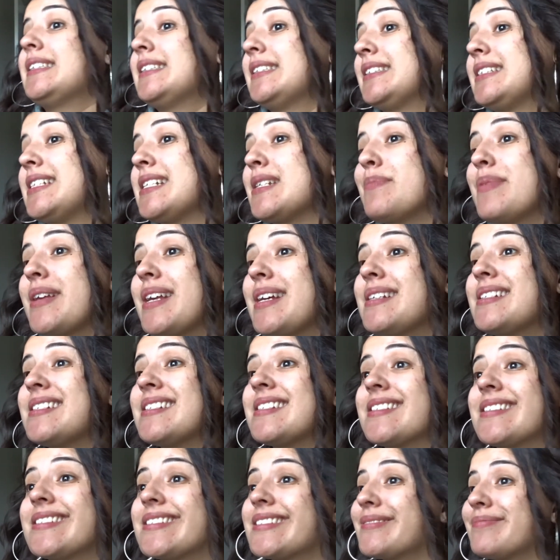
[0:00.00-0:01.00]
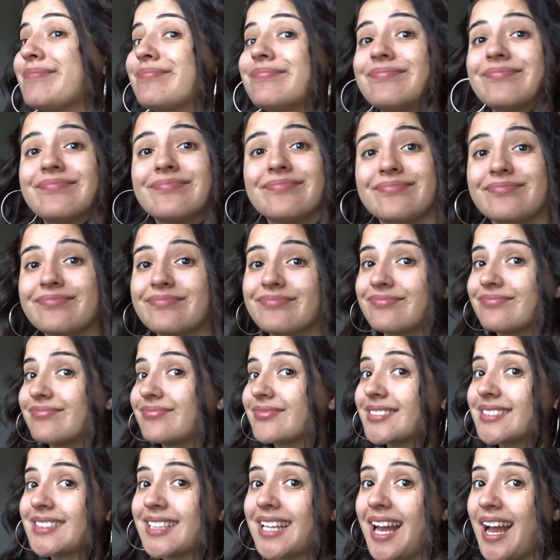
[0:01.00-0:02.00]
just because
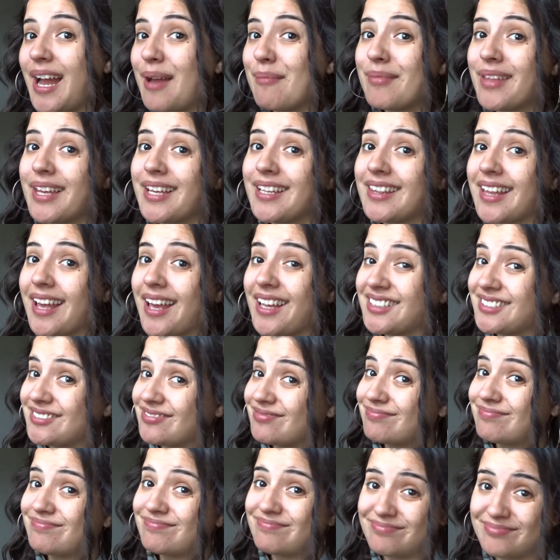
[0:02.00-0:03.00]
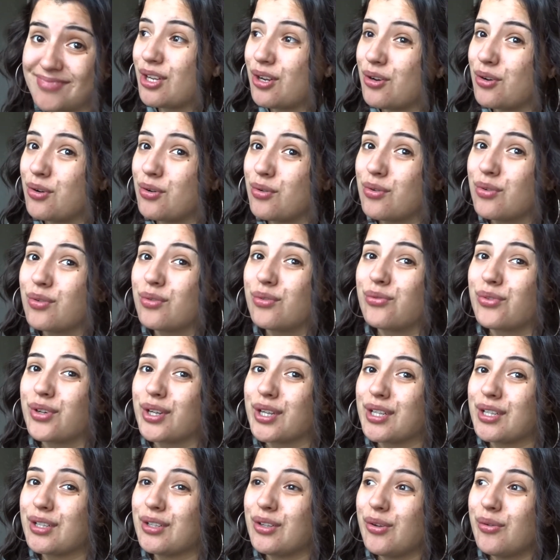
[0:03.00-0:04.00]
I'm like that. So we're
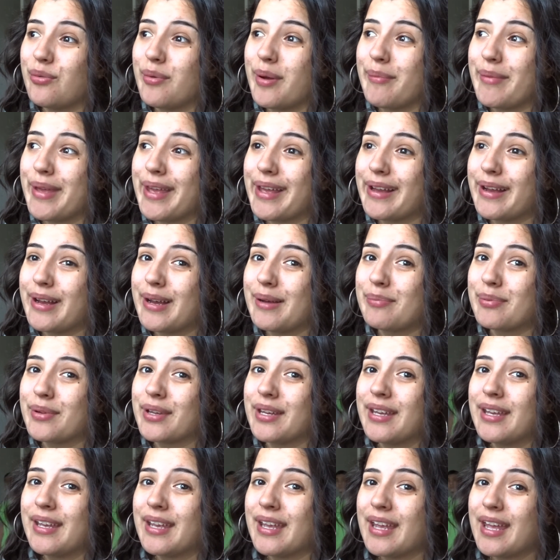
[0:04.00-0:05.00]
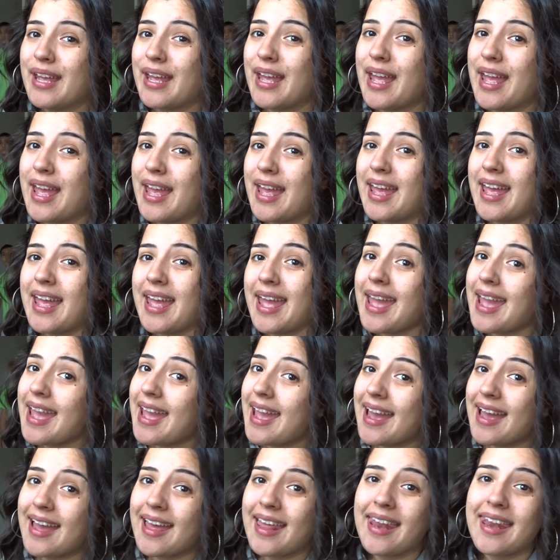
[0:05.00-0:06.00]
gonna do my makeup
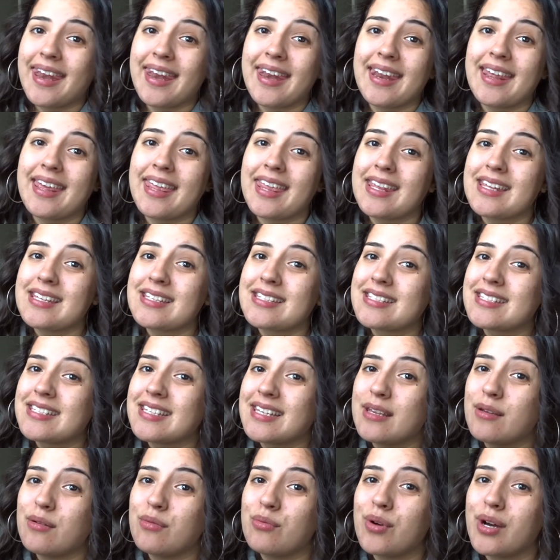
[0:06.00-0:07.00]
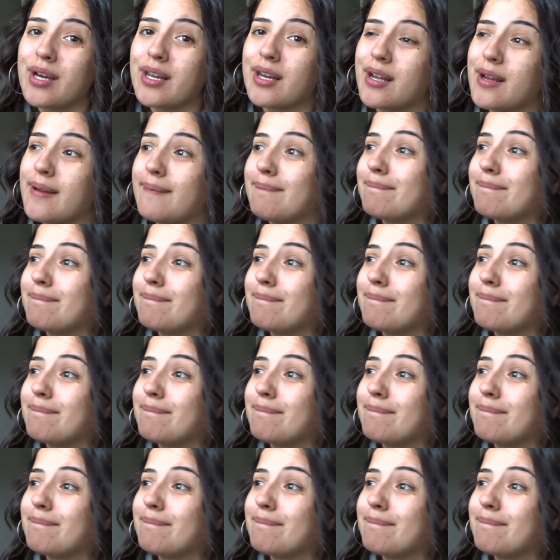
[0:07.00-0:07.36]
and see what